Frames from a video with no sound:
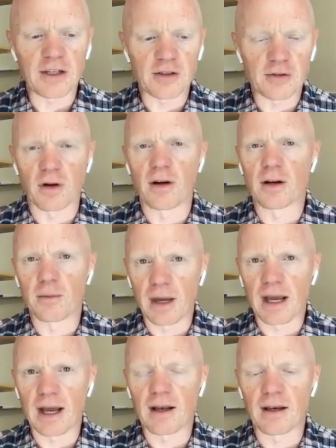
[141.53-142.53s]
strong
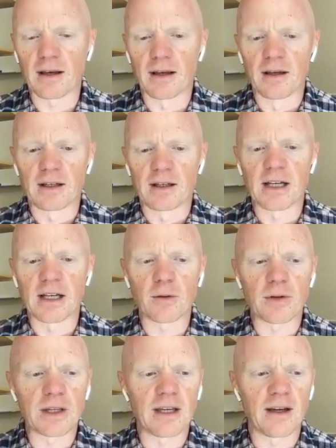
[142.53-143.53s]
man is not
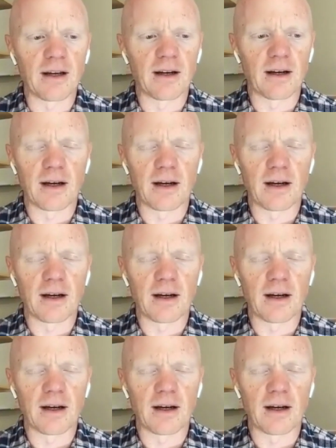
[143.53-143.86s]
only